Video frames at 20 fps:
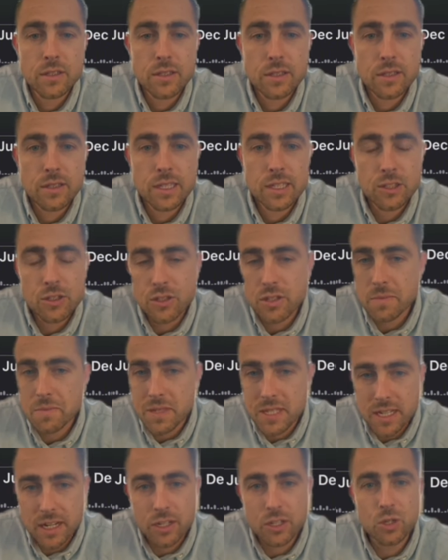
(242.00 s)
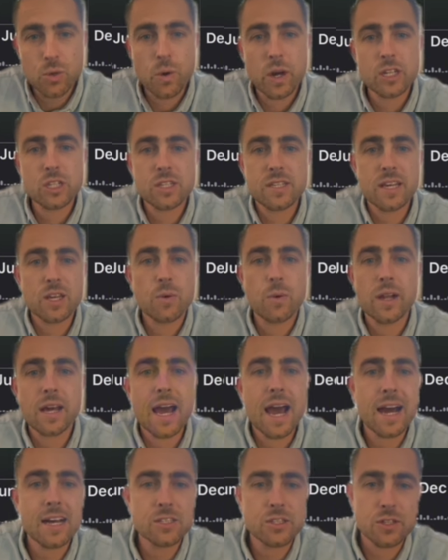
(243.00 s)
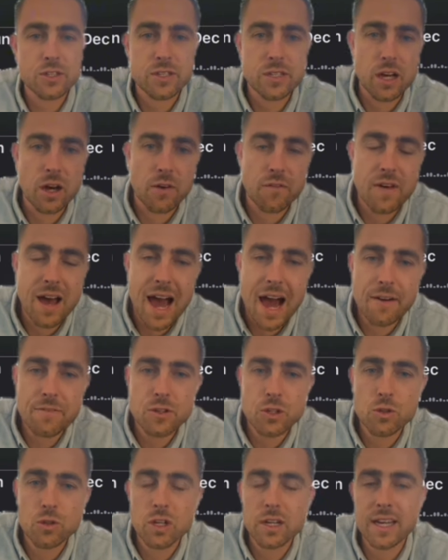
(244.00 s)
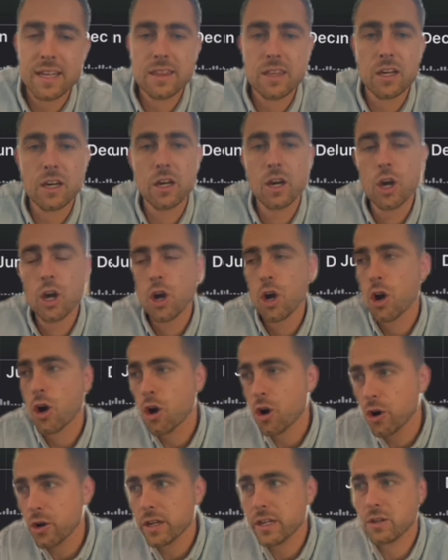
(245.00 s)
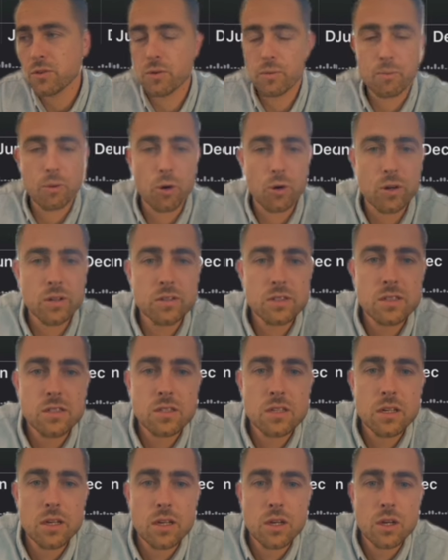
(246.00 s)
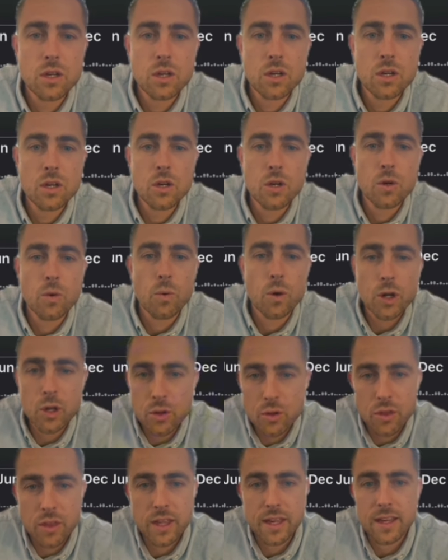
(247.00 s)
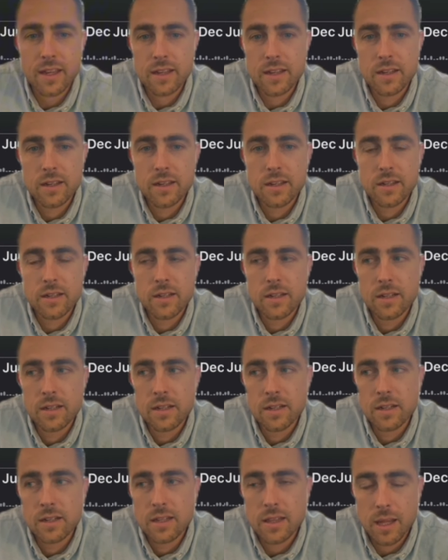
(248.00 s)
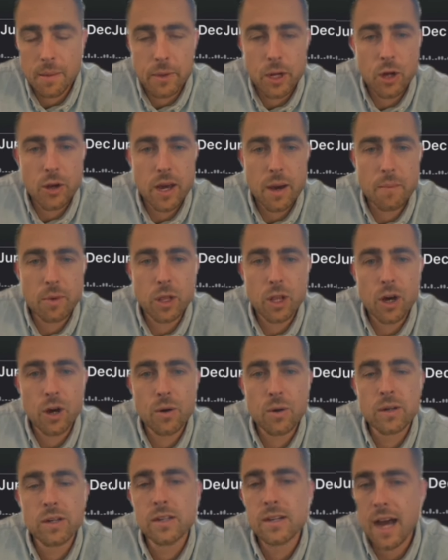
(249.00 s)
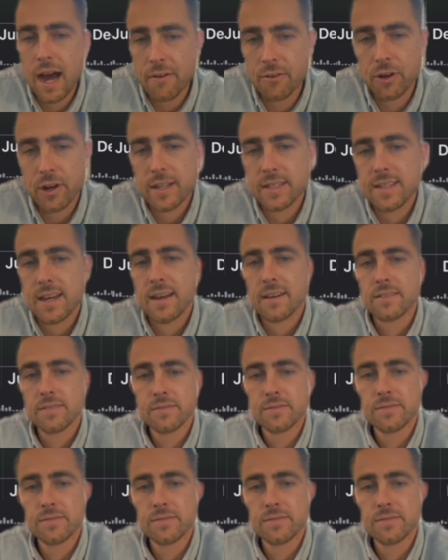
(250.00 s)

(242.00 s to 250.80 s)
These are some serious questions that you want to ask yourself. After you look at the earnings reports, what do you think? Let me know down below. Have a great day.